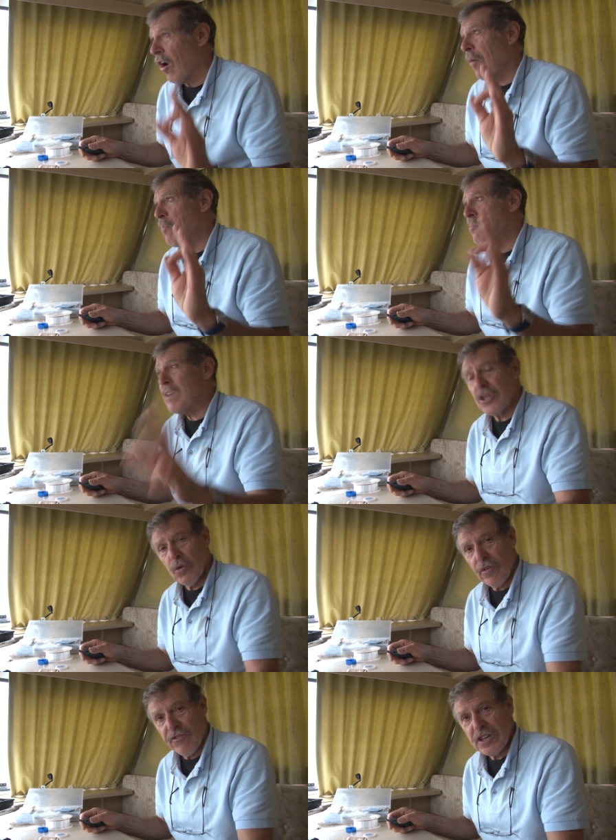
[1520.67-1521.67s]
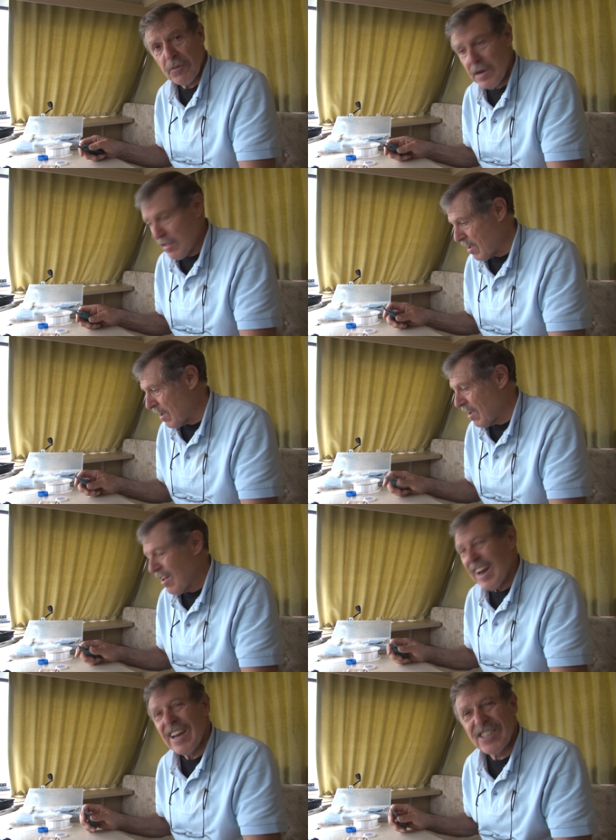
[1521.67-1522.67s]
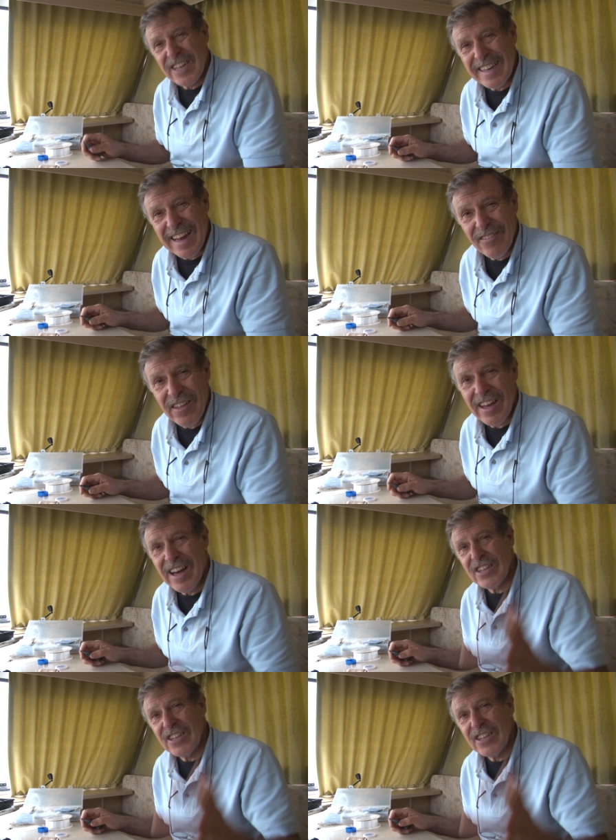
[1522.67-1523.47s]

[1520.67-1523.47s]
I'm pretty sure the fish will be there. Let's get down there